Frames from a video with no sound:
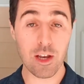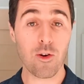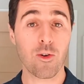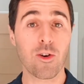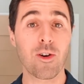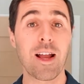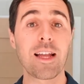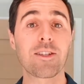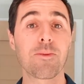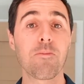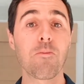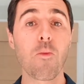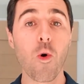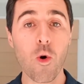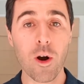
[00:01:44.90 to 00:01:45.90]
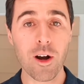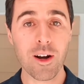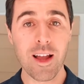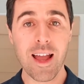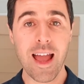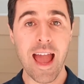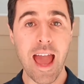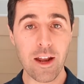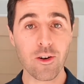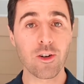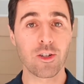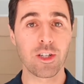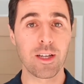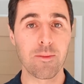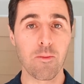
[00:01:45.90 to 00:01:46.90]
creates more
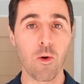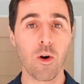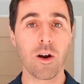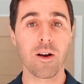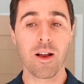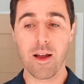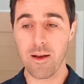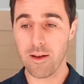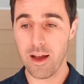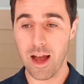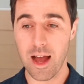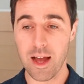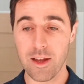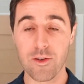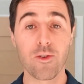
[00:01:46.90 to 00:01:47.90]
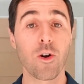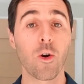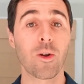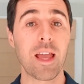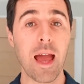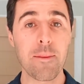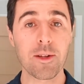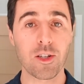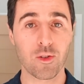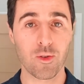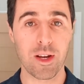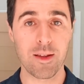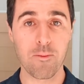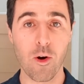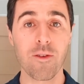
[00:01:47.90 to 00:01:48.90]
energy, more
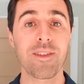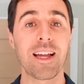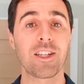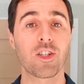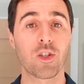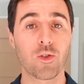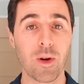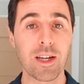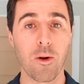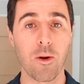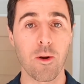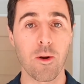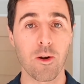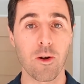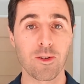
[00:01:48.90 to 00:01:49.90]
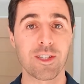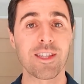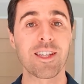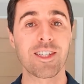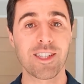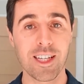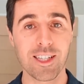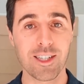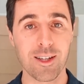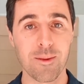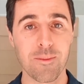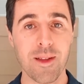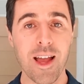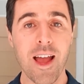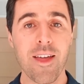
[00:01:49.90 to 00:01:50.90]
neurochemistry, more of that stress hormones in the
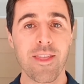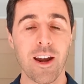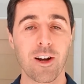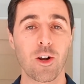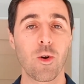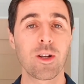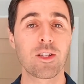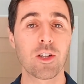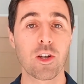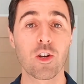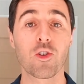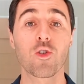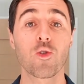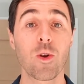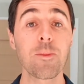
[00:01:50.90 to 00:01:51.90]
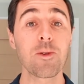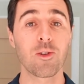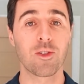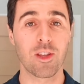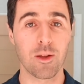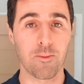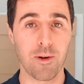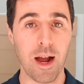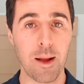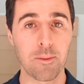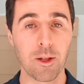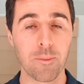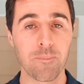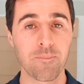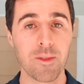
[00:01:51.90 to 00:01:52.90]
system that are going to contribute to the
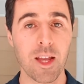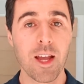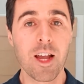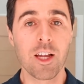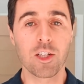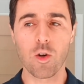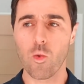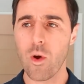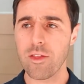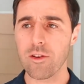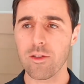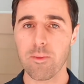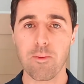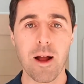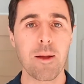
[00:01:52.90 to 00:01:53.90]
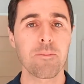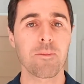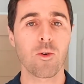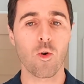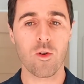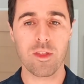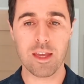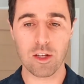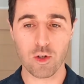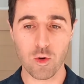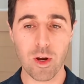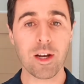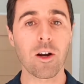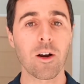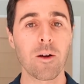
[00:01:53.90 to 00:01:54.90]
problem. So whether the problem or the
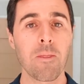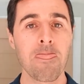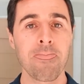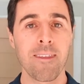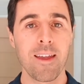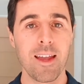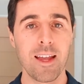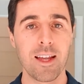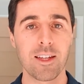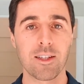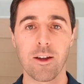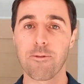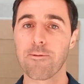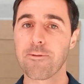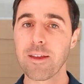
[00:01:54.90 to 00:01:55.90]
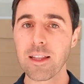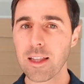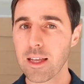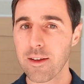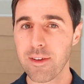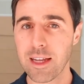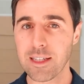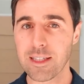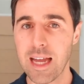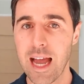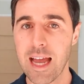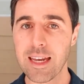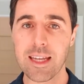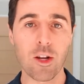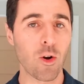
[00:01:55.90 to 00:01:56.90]
trigger is a feeling of
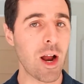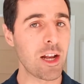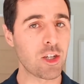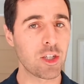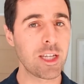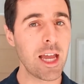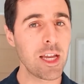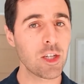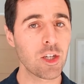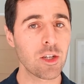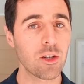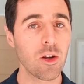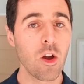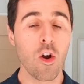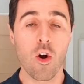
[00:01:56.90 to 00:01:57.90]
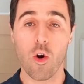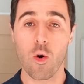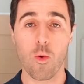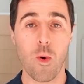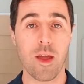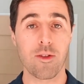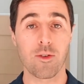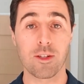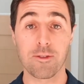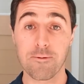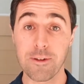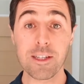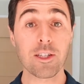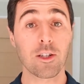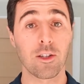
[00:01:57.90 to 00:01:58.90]
anxiety or agitation, or whether it's
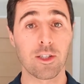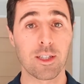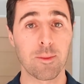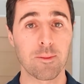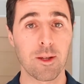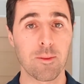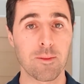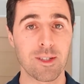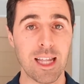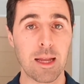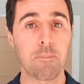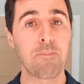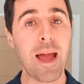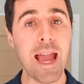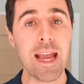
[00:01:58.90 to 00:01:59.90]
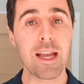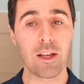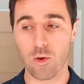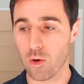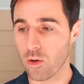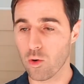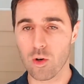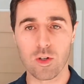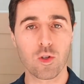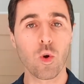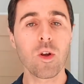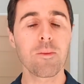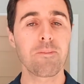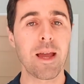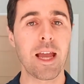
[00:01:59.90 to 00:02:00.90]
physical symptoms like pain or
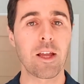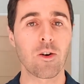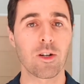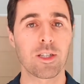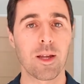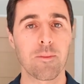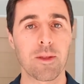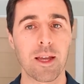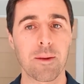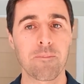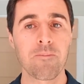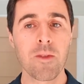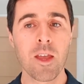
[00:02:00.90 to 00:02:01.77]
joint pain or something,